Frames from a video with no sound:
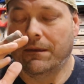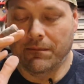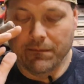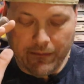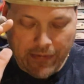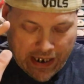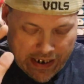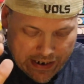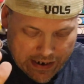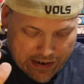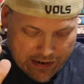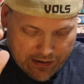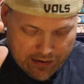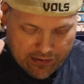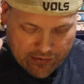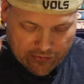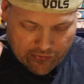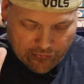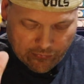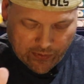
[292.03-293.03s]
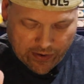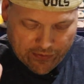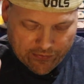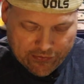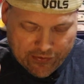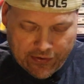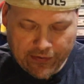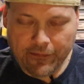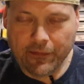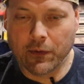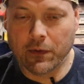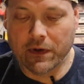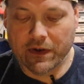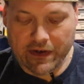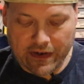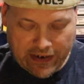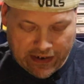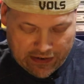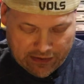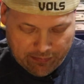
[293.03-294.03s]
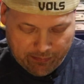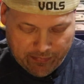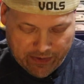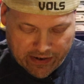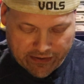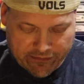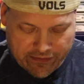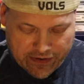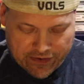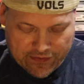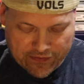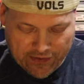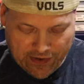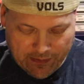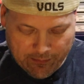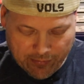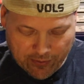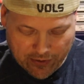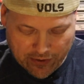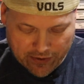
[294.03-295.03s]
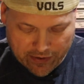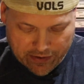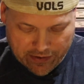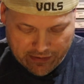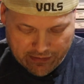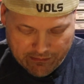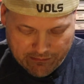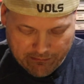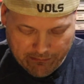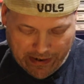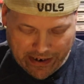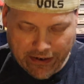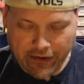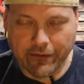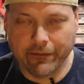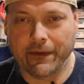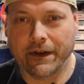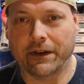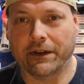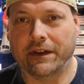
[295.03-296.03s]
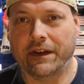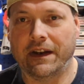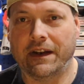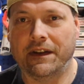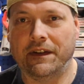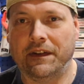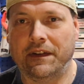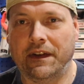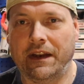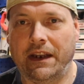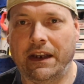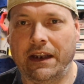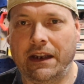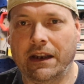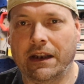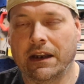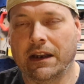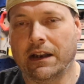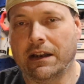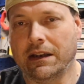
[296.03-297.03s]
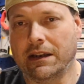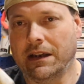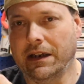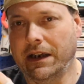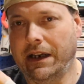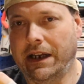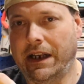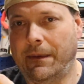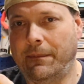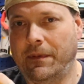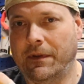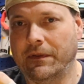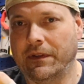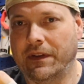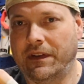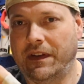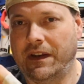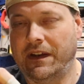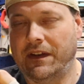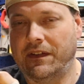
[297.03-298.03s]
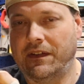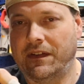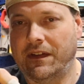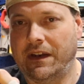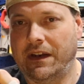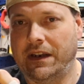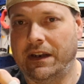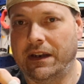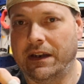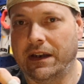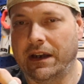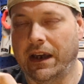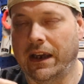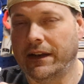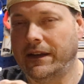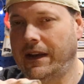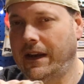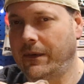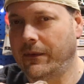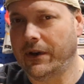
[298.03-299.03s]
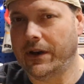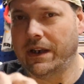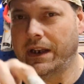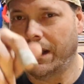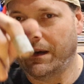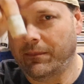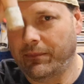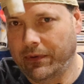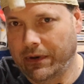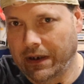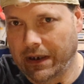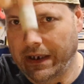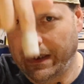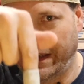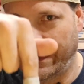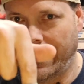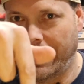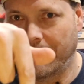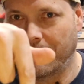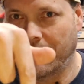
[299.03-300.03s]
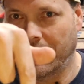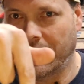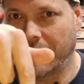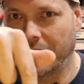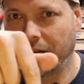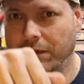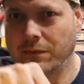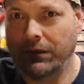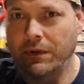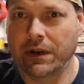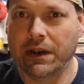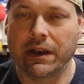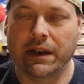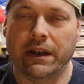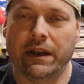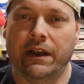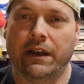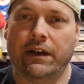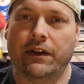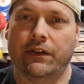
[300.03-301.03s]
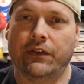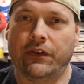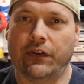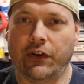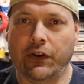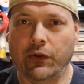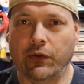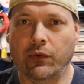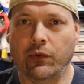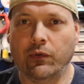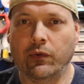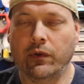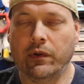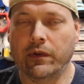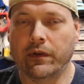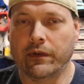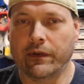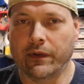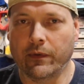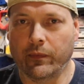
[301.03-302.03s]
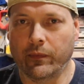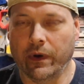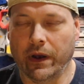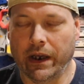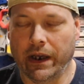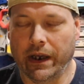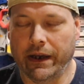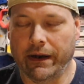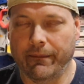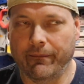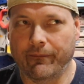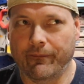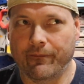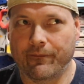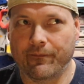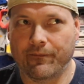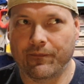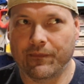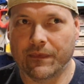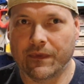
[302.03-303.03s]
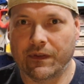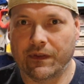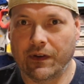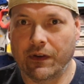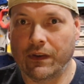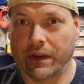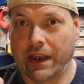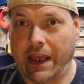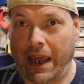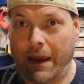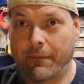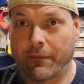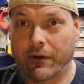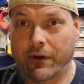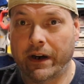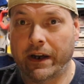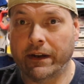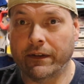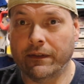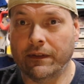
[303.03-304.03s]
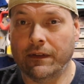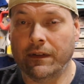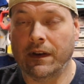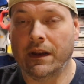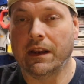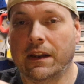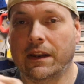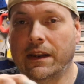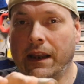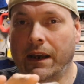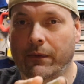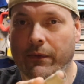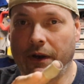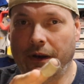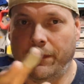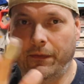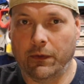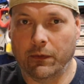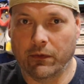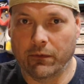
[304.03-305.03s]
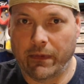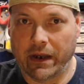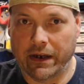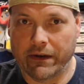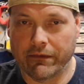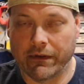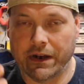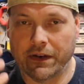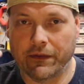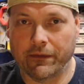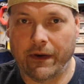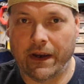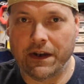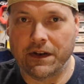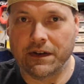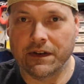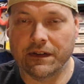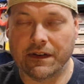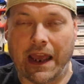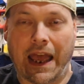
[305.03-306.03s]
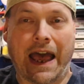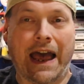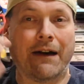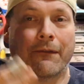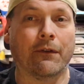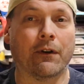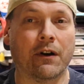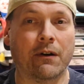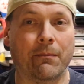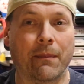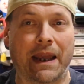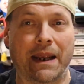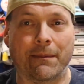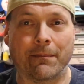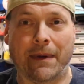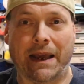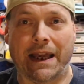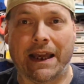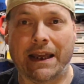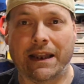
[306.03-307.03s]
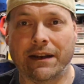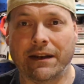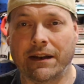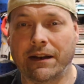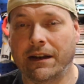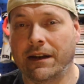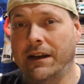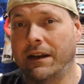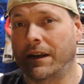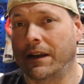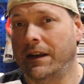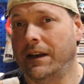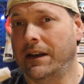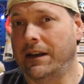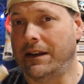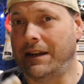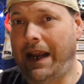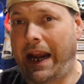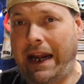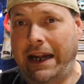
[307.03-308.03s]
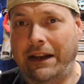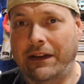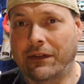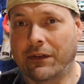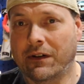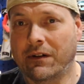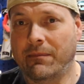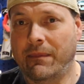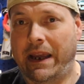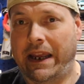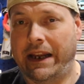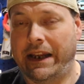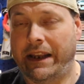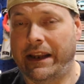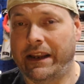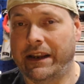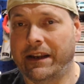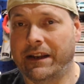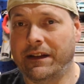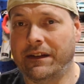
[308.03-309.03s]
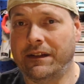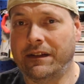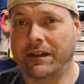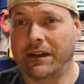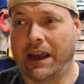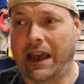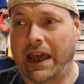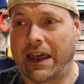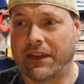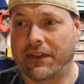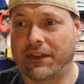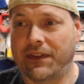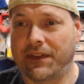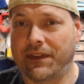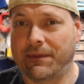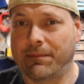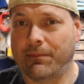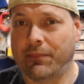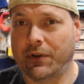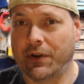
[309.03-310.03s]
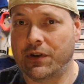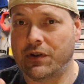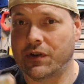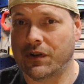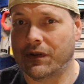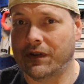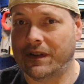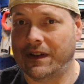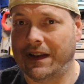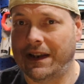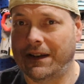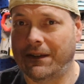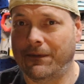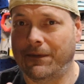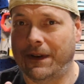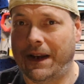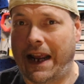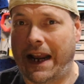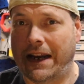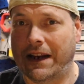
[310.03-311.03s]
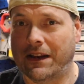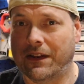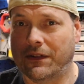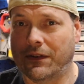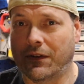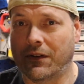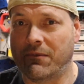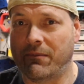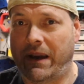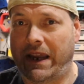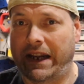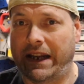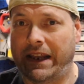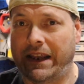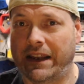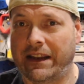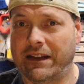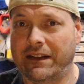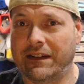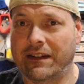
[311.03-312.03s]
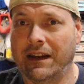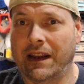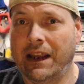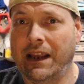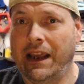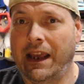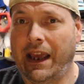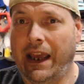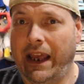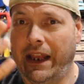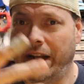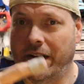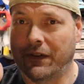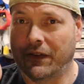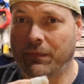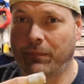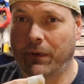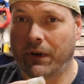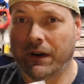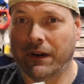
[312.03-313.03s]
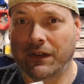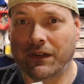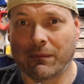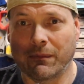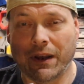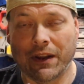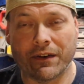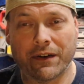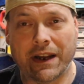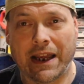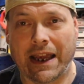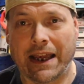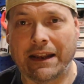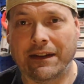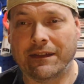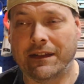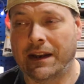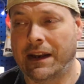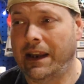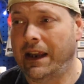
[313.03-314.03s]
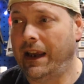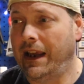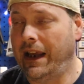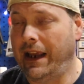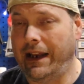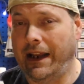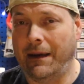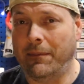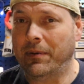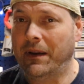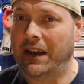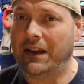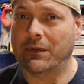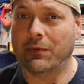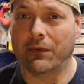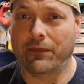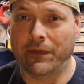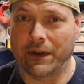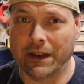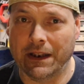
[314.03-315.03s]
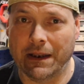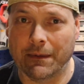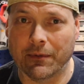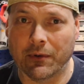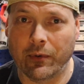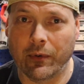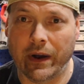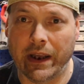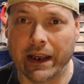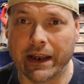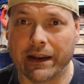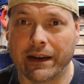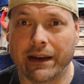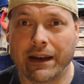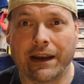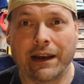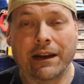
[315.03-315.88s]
May twelfth to the fourteenth, Big Ridge State Park, Maynardville, Tennessee. Look it up on the Tennessee. I'll tell you what, I'll put a link down below to the um, to the campgrounds. That way, if you want to make your reservations, I've already made mine. Danny's already made his. I'm pretty sure T N Fanatic has already made his. And there's probably some other guys. And that place will fill up quick.